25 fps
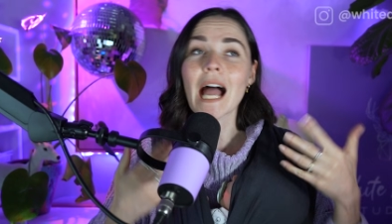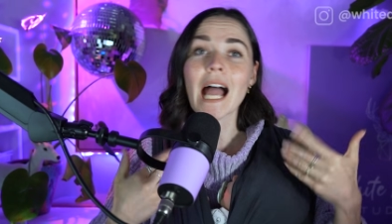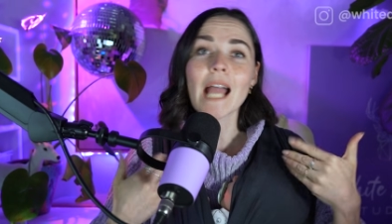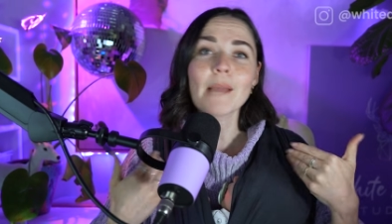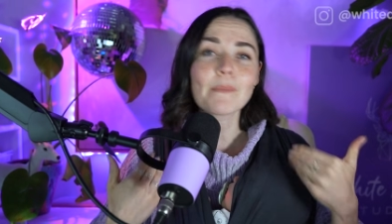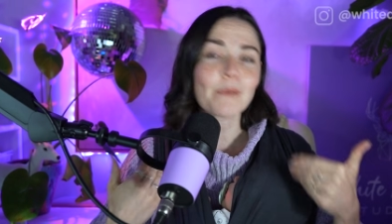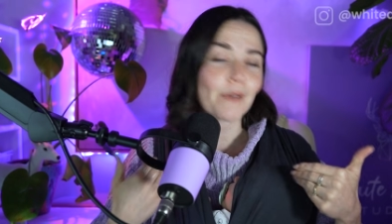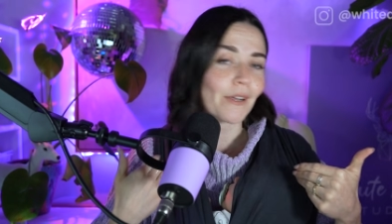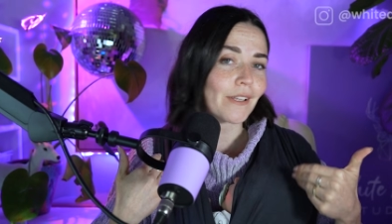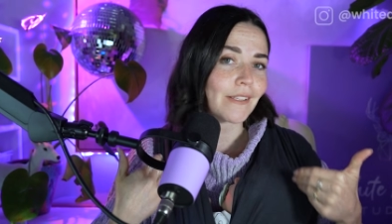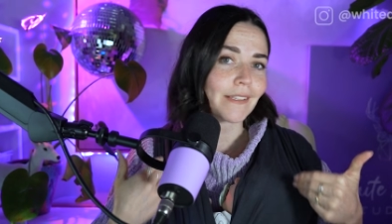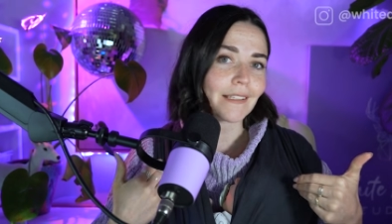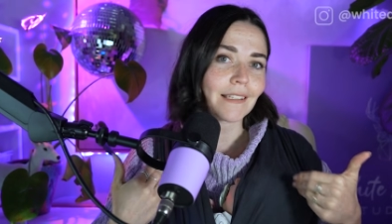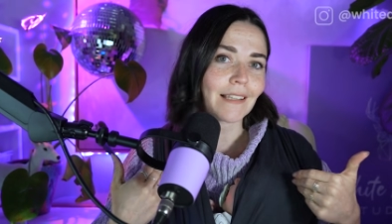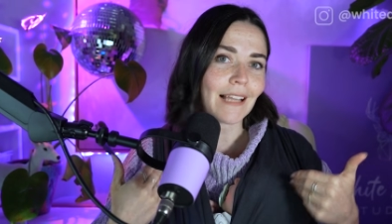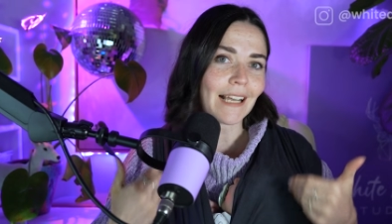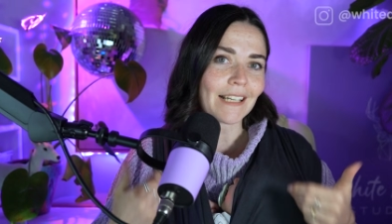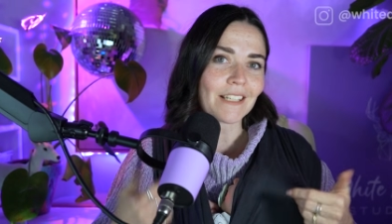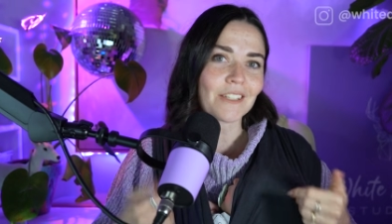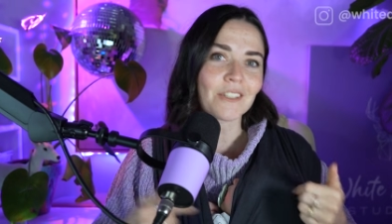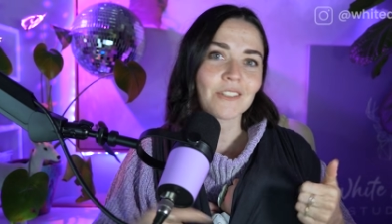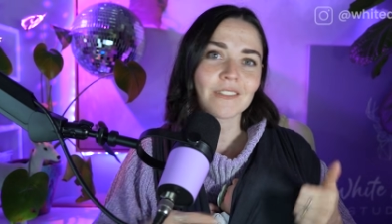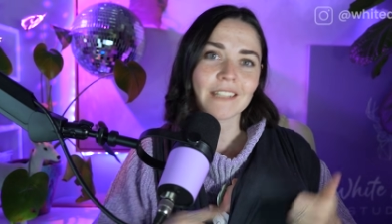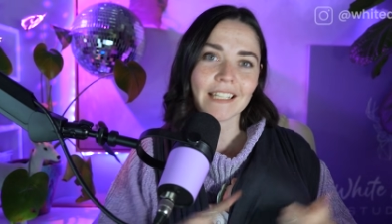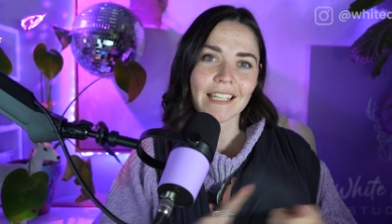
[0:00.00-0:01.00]
I personally like to
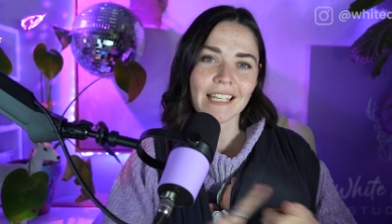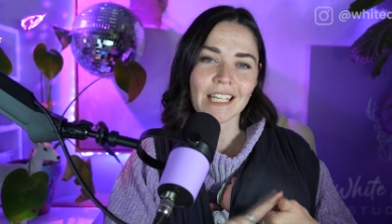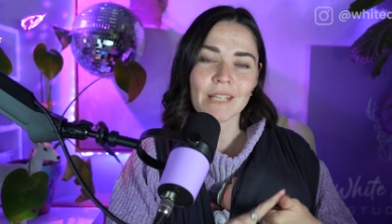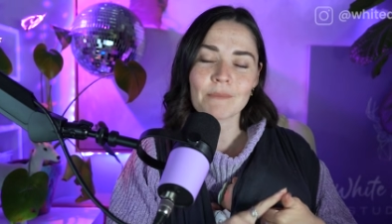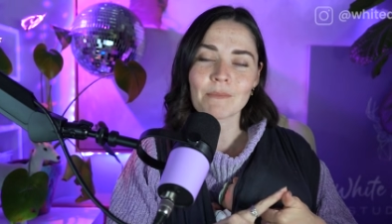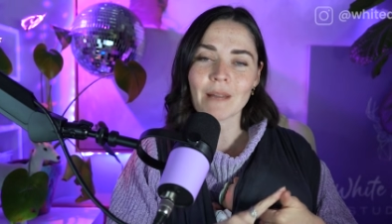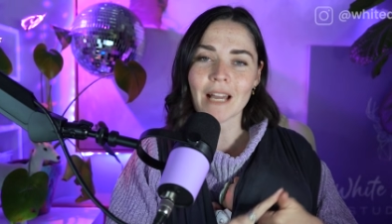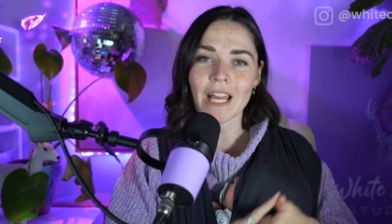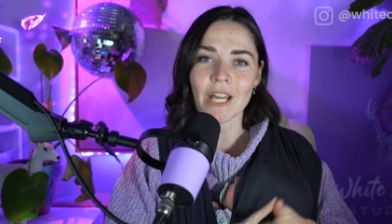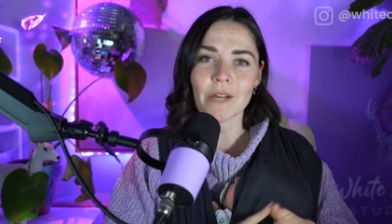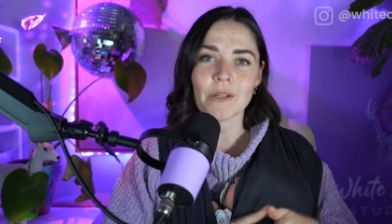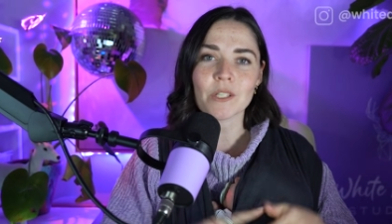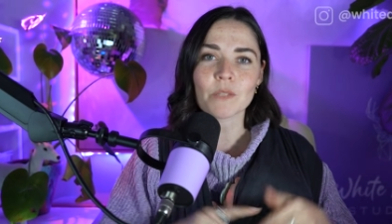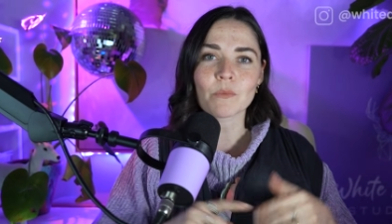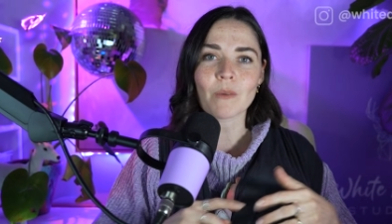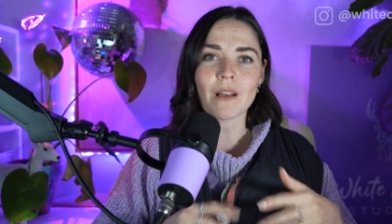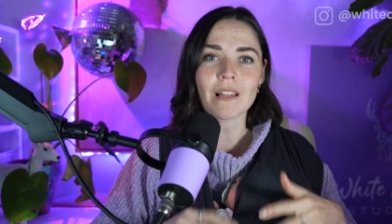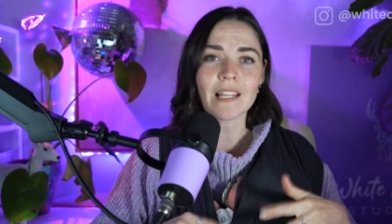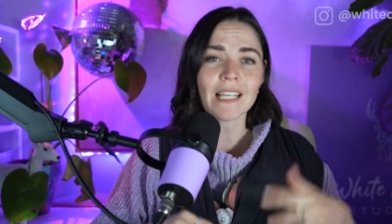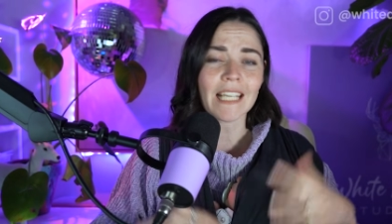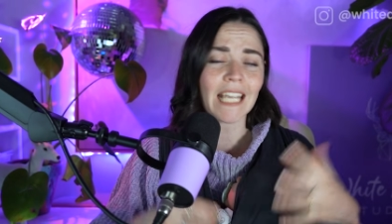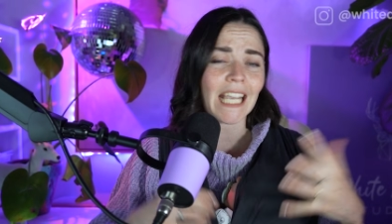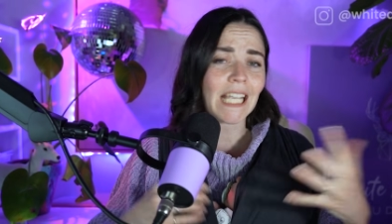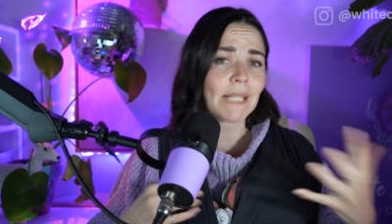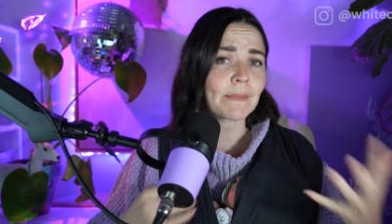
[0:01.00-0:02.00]
do link in bio as well
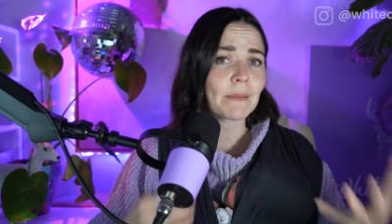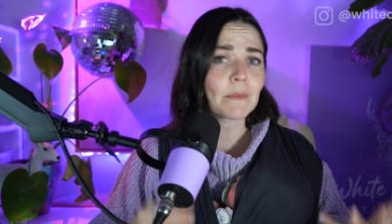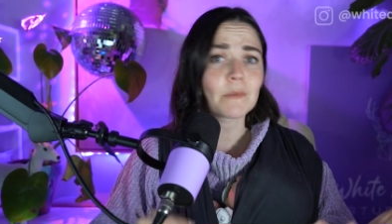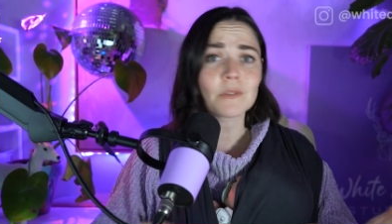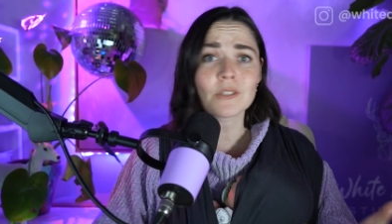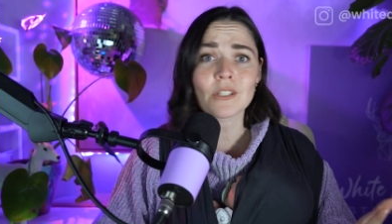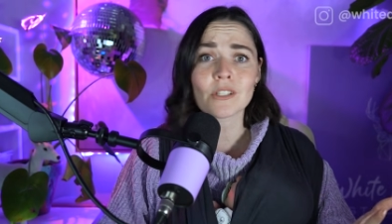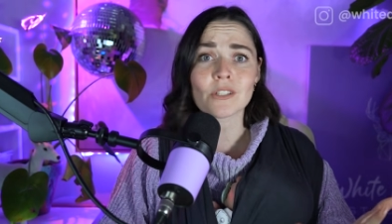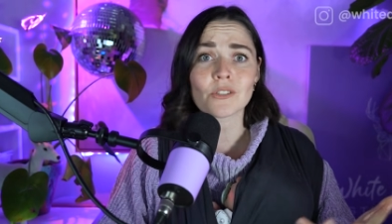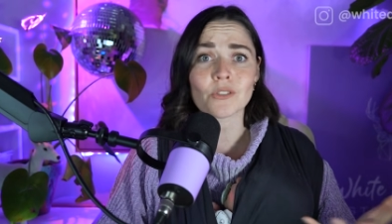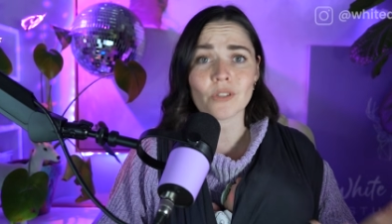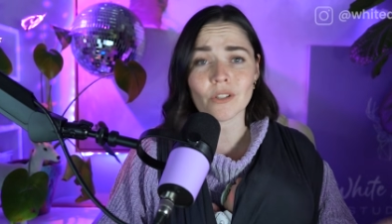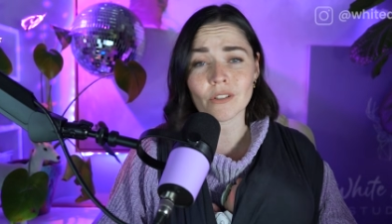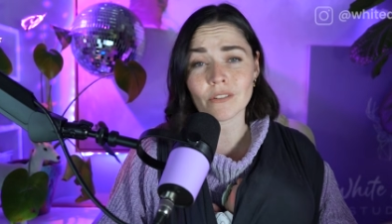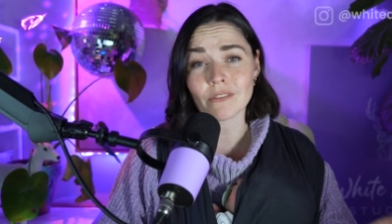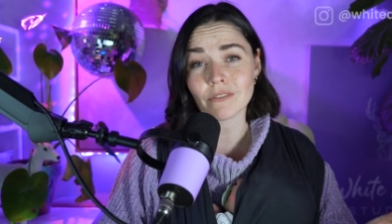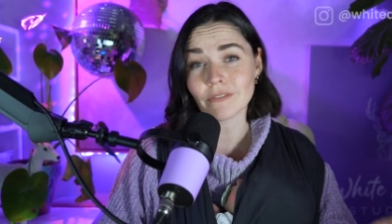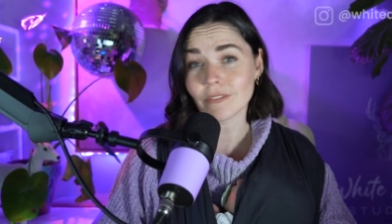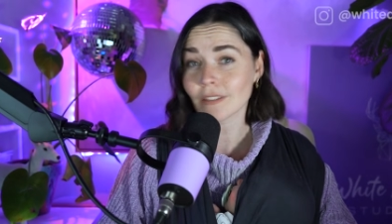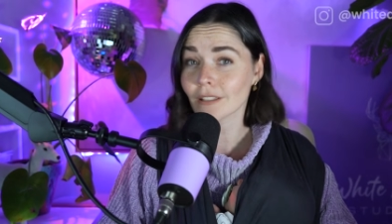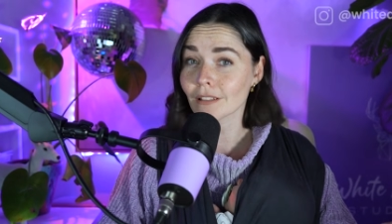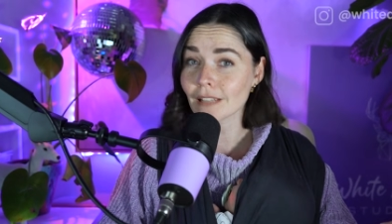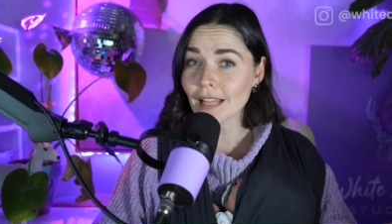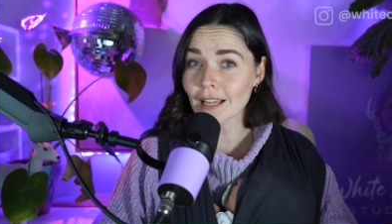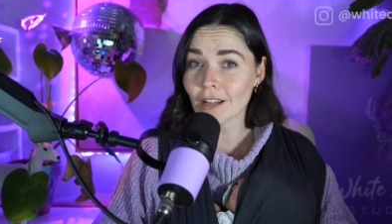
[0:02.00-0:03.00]
in case people just don't
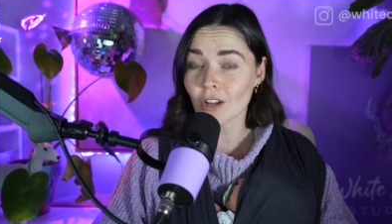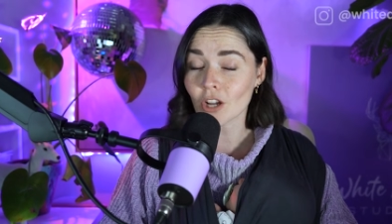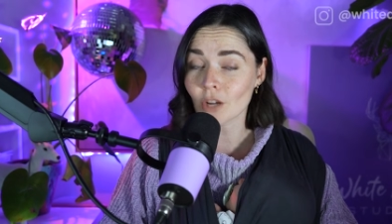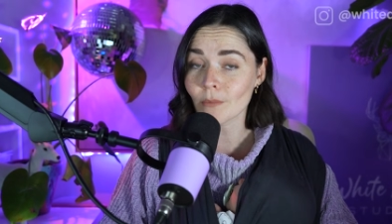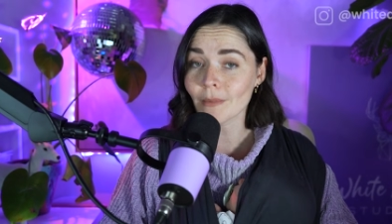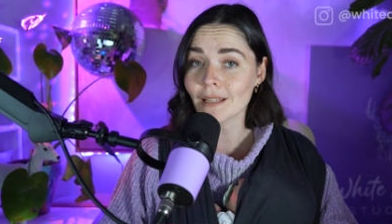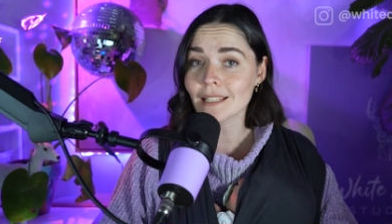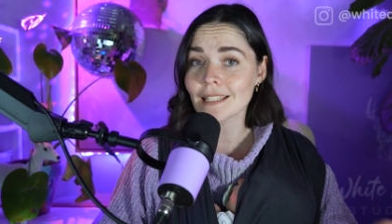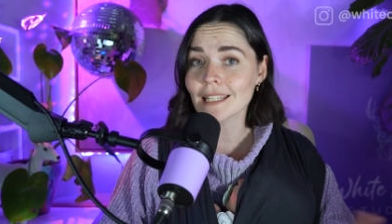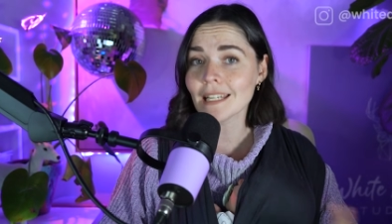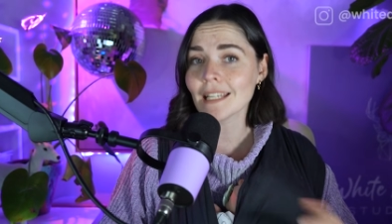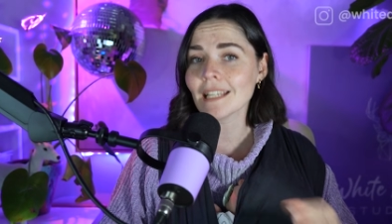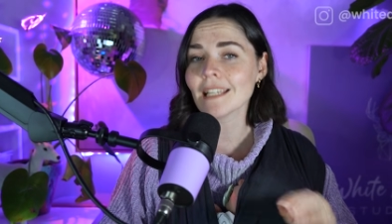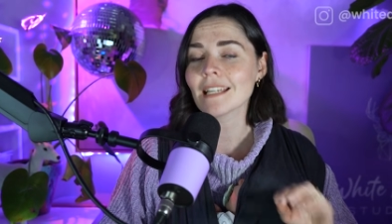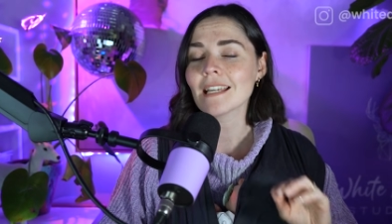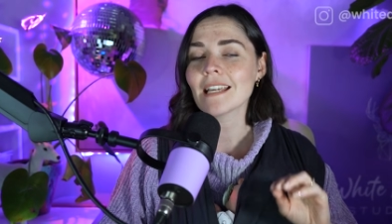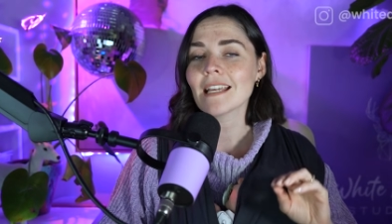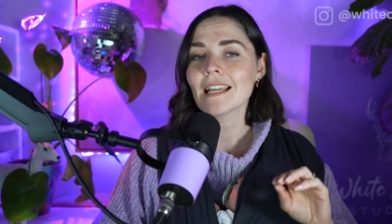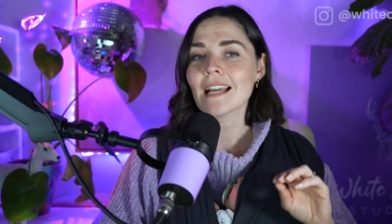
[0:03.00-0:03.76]
feel like commenting.